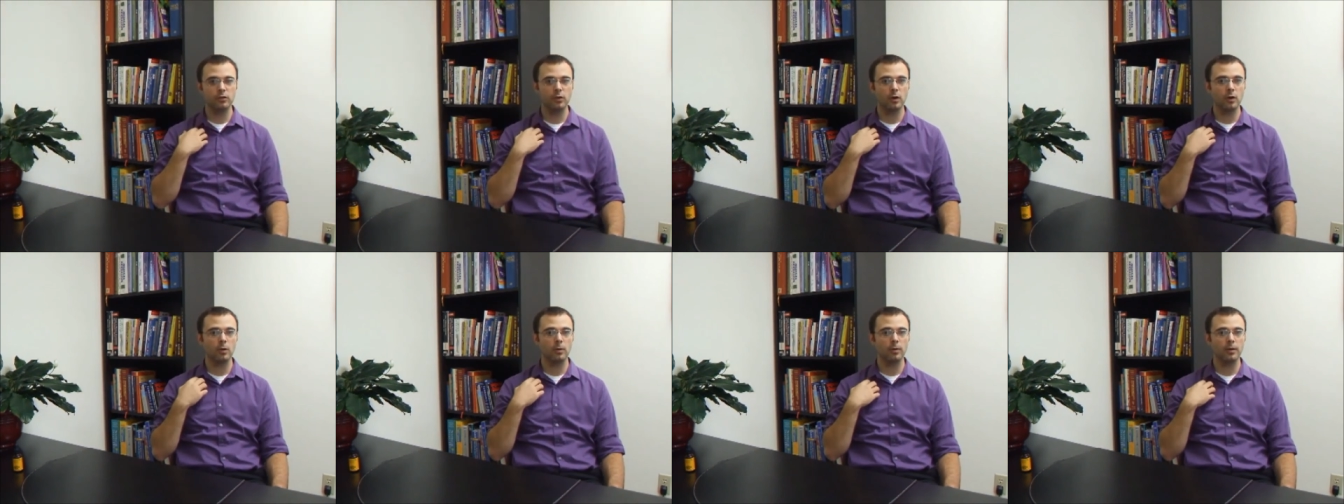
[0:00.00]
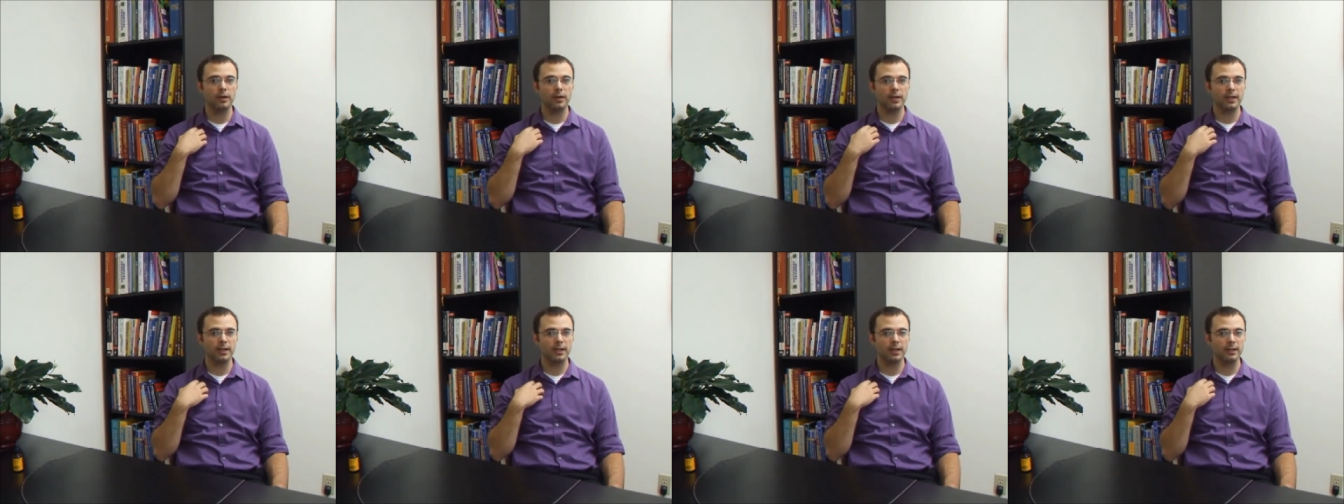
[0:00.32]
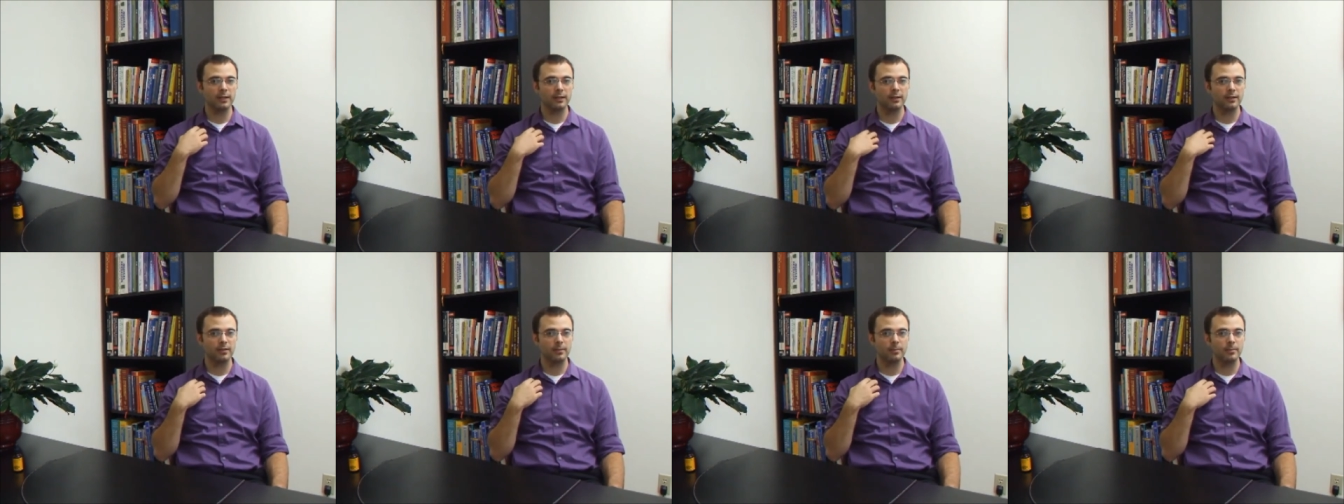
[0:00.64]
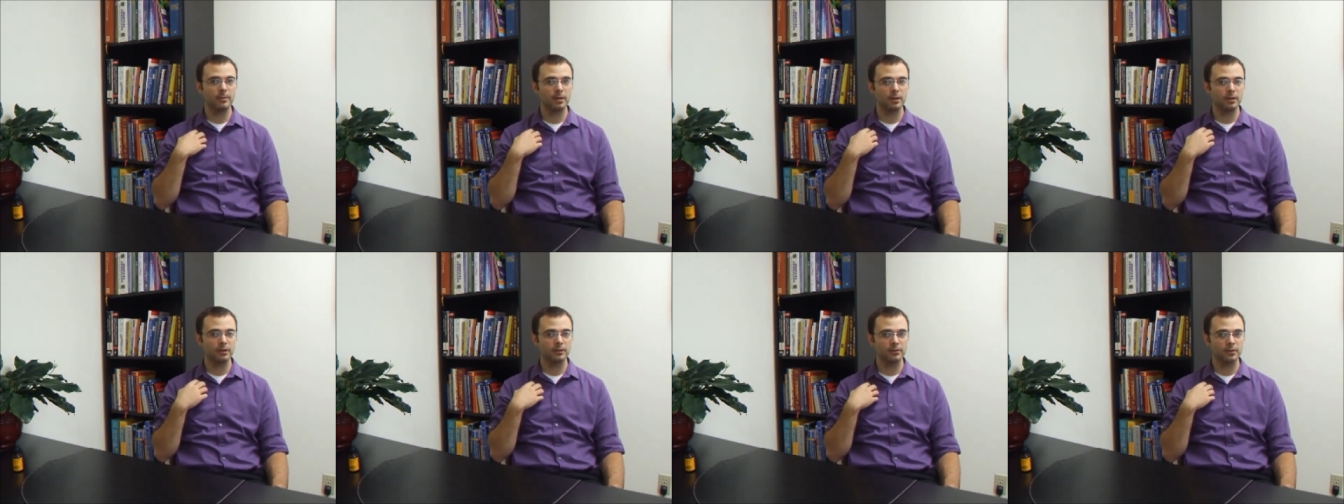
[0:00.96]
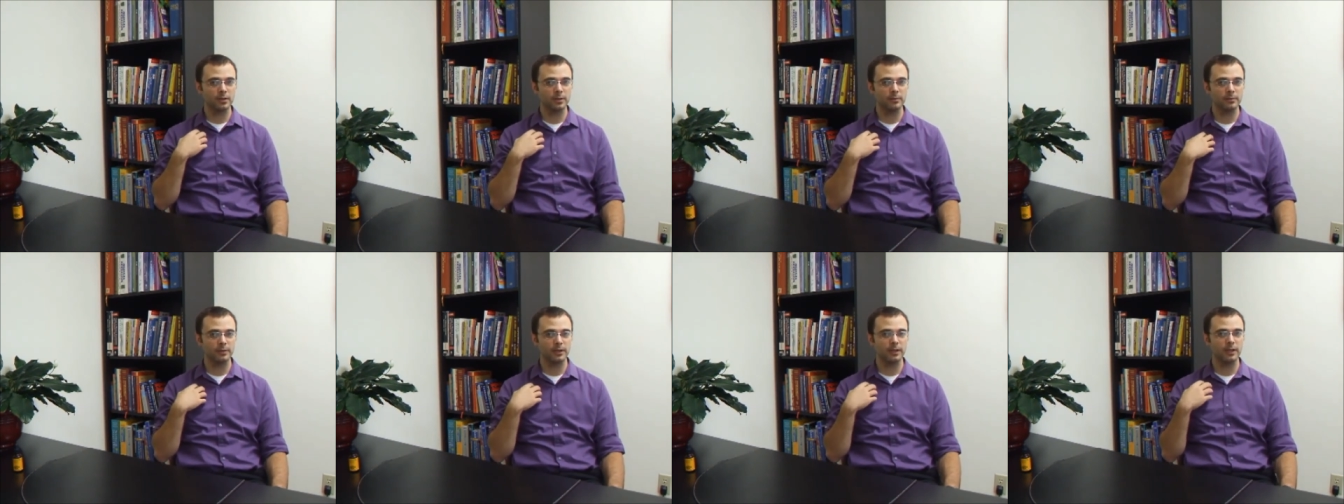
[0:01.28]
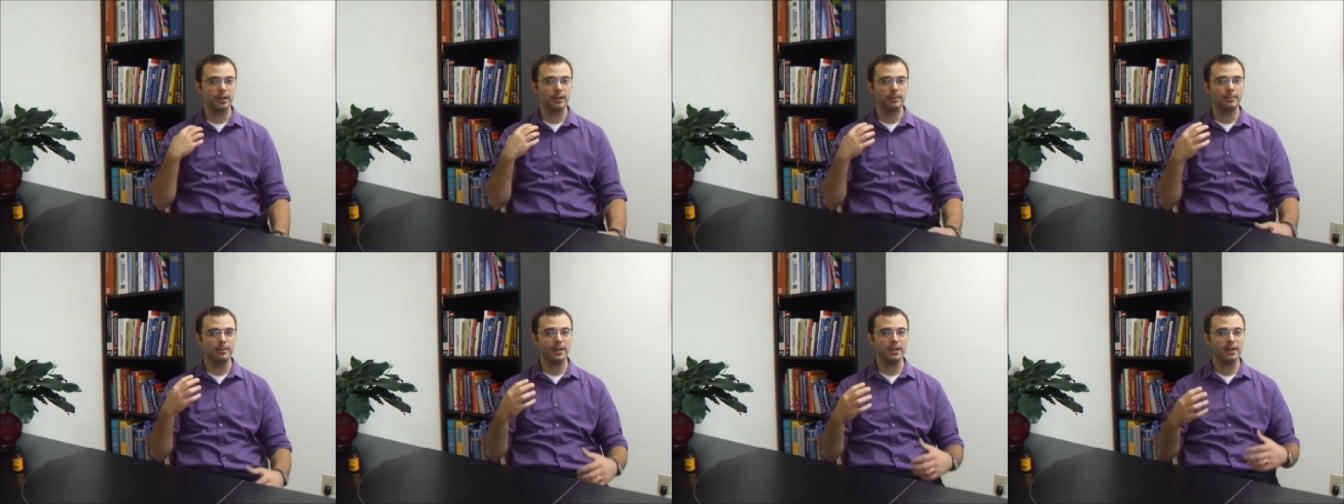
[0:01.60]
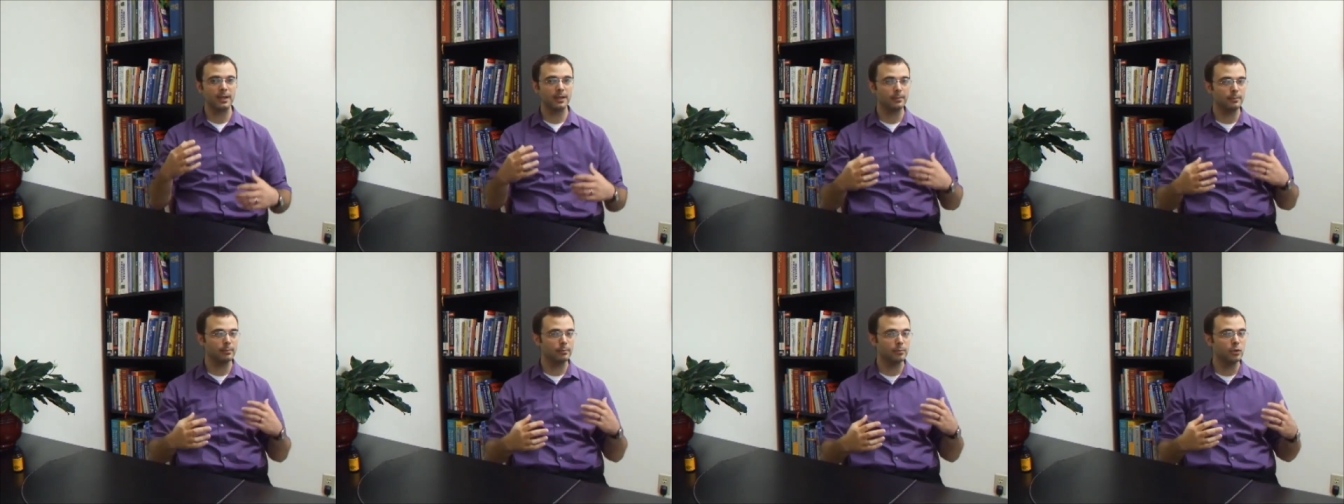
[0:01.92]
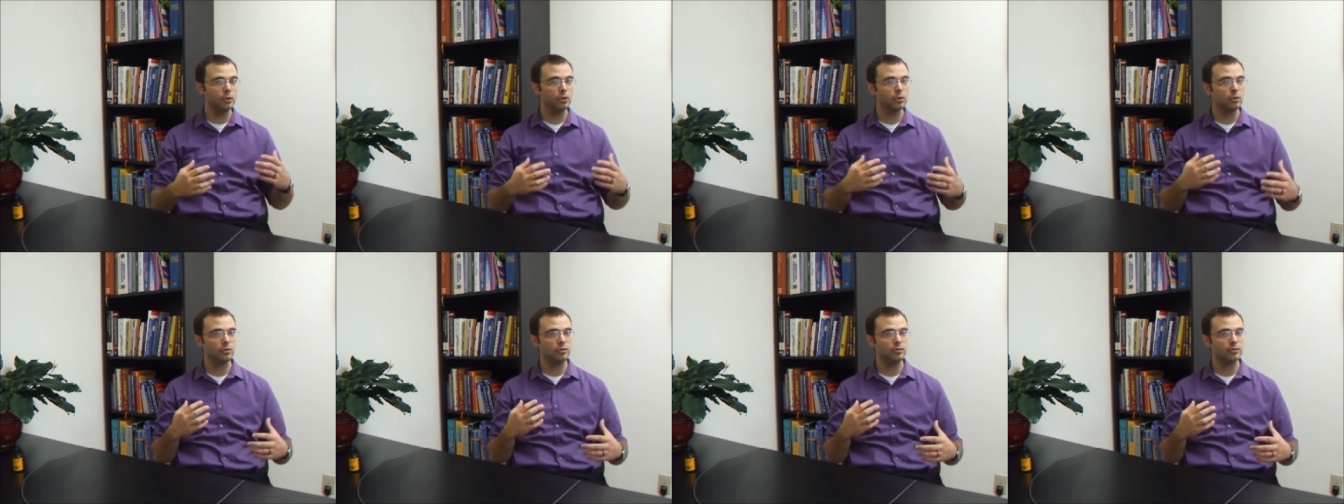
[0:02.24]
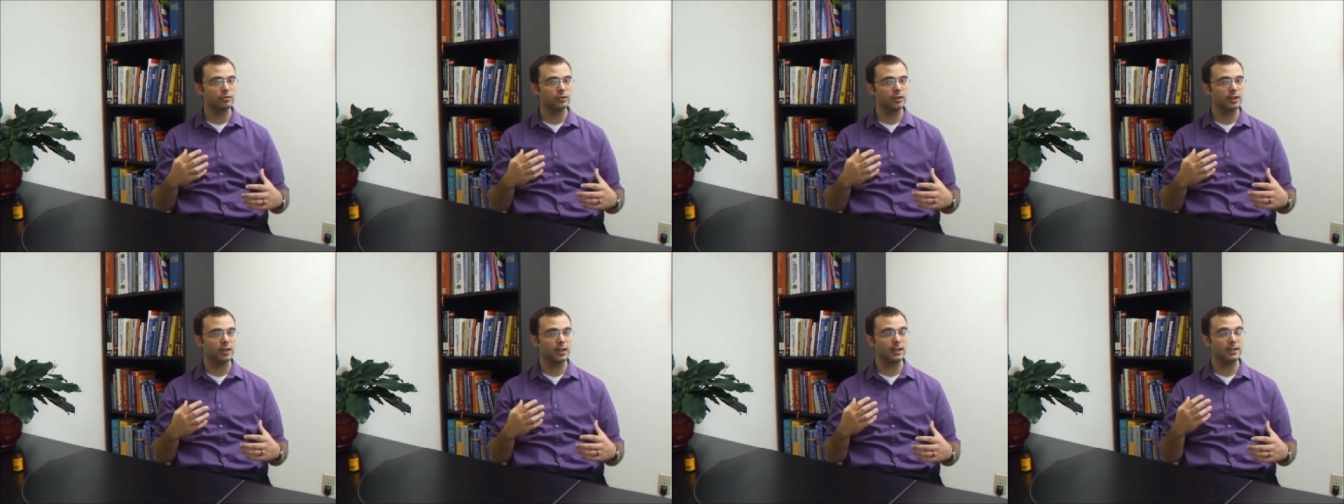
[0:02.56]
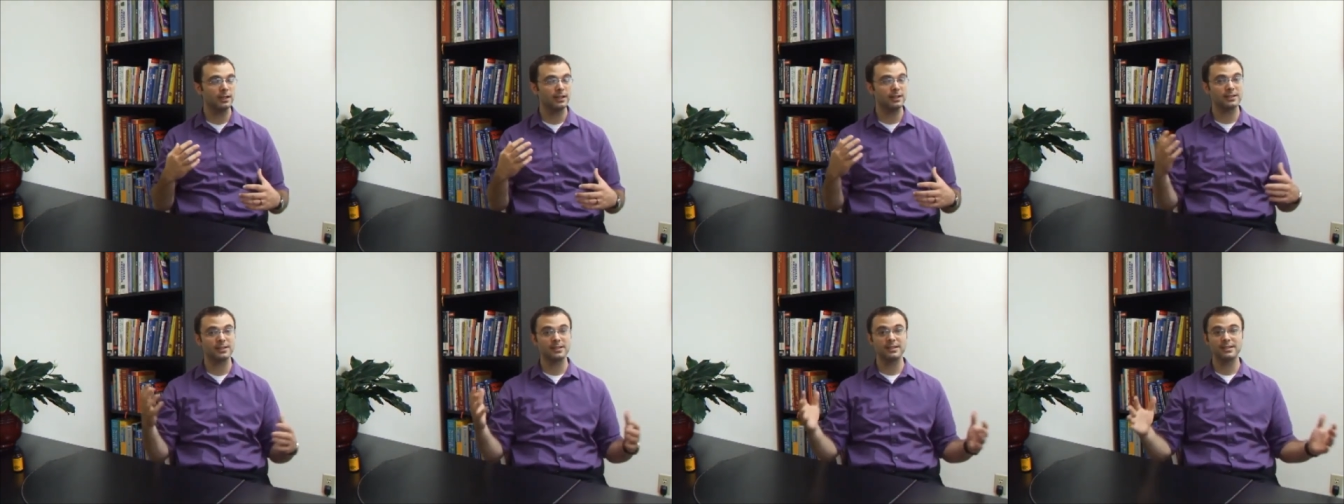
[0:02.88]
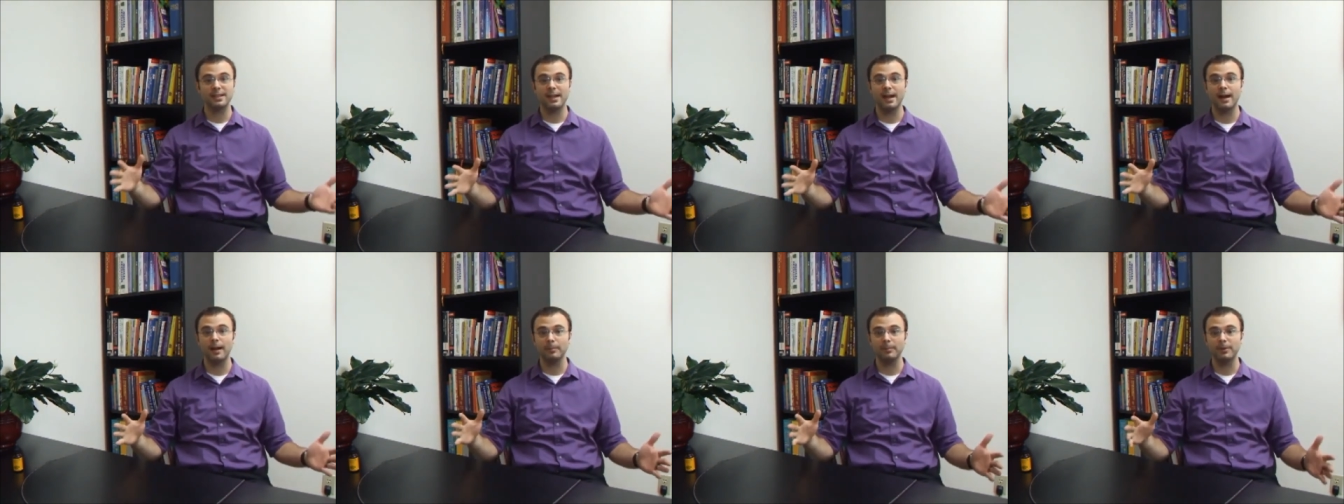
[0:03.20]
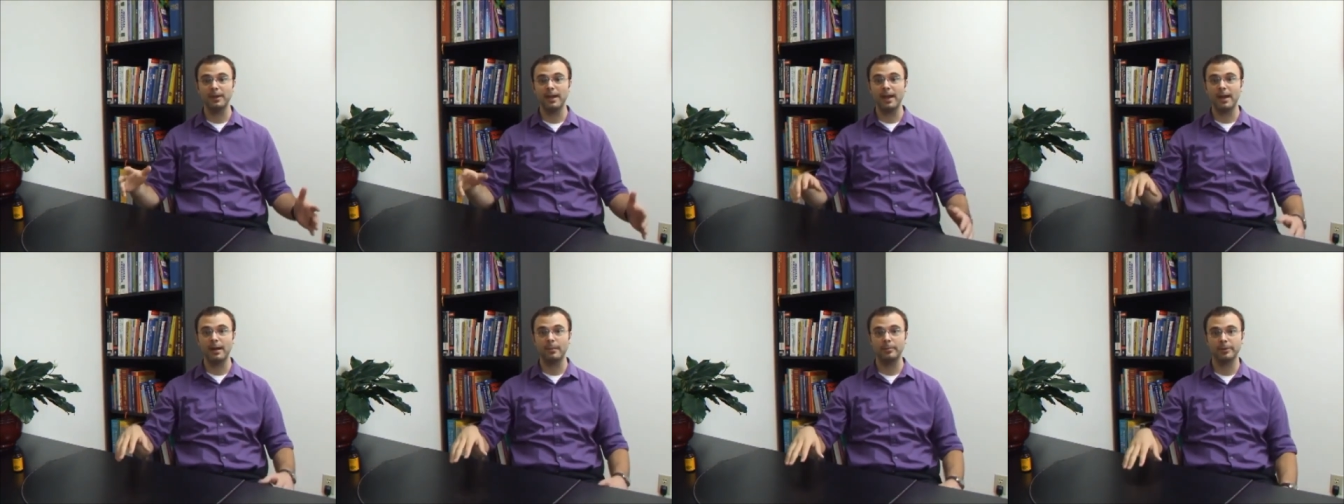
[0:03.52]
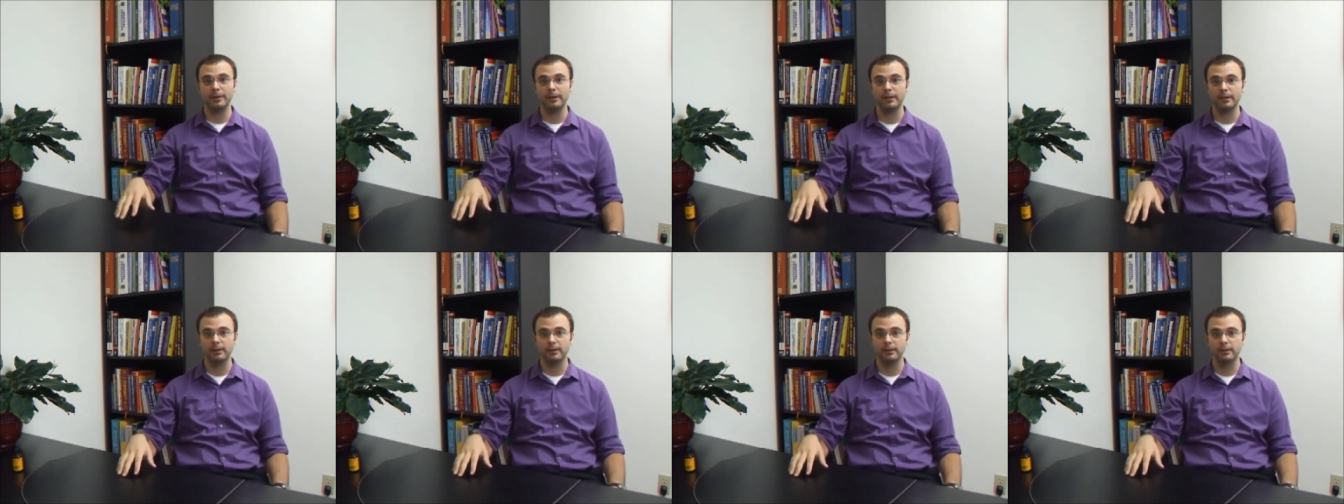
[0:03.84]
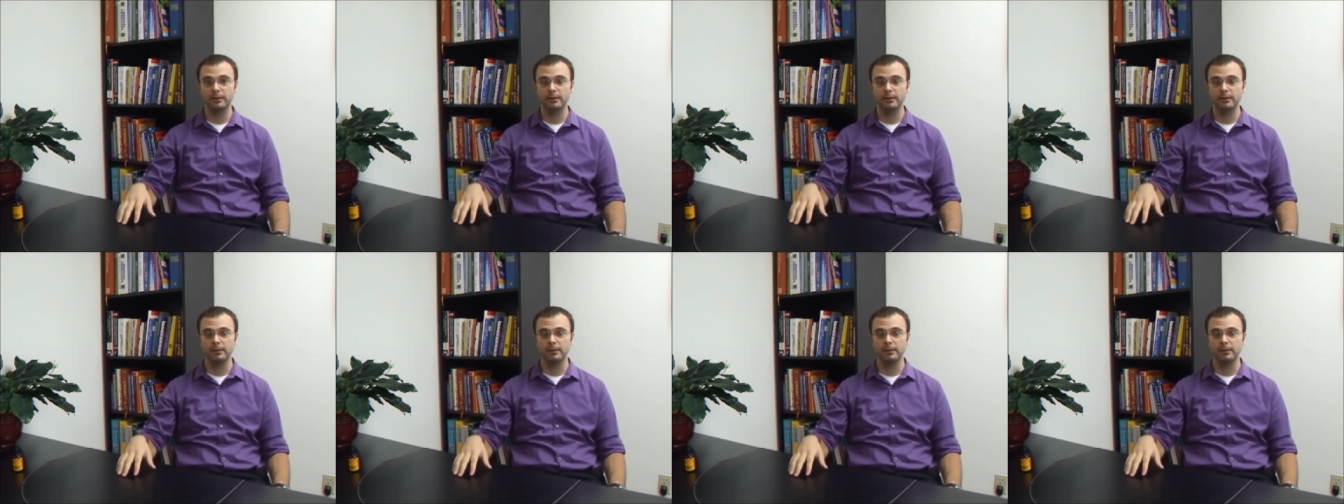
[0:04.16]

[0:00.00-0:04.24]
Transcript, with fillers: don't want to get into the middle of something and make it move and then stop tapping